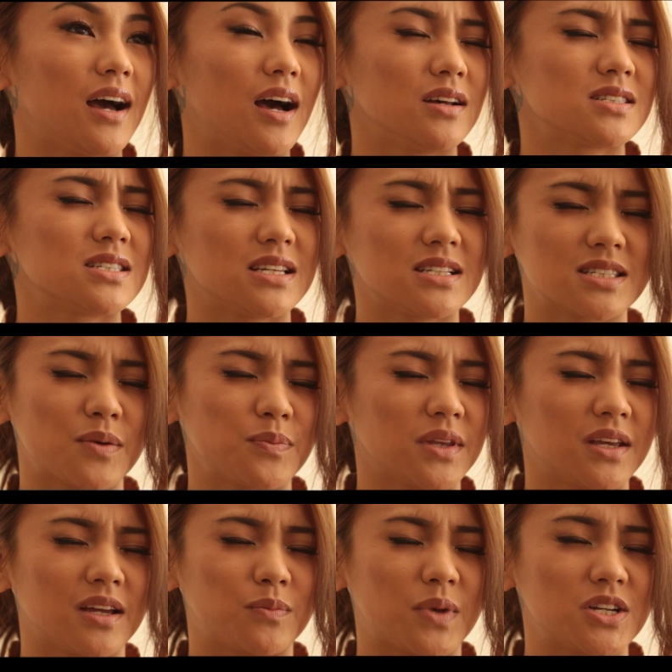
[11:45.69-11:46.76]
I'll sing
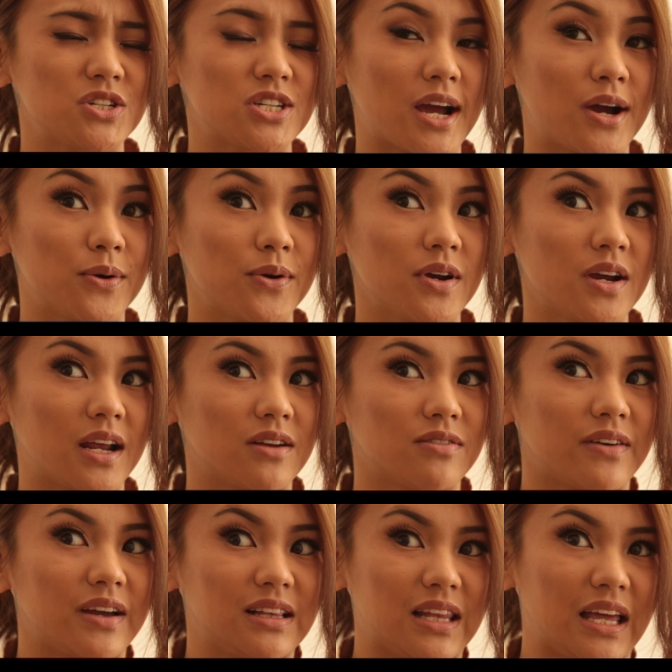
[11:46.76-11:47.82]
something in my shower, and
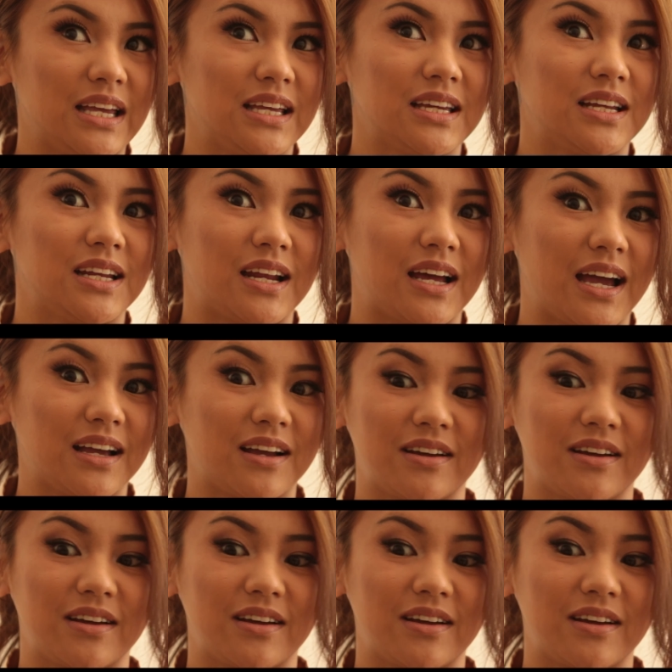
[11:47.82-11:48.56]
if I like it, I